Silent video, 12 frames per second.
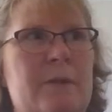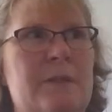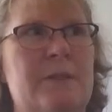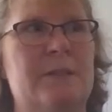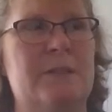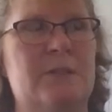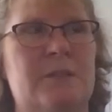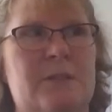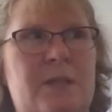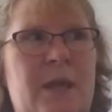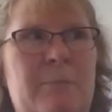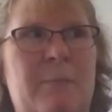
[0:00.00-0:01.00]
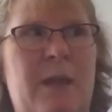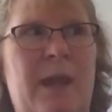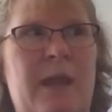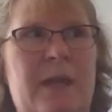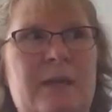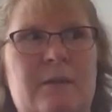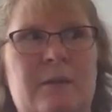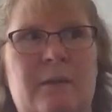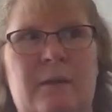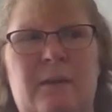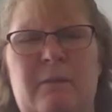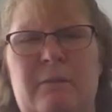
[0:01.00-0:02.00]
decisions I made
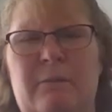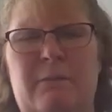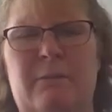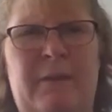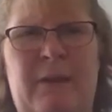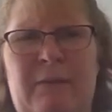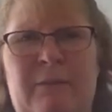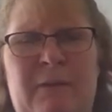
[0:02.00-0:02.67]
very,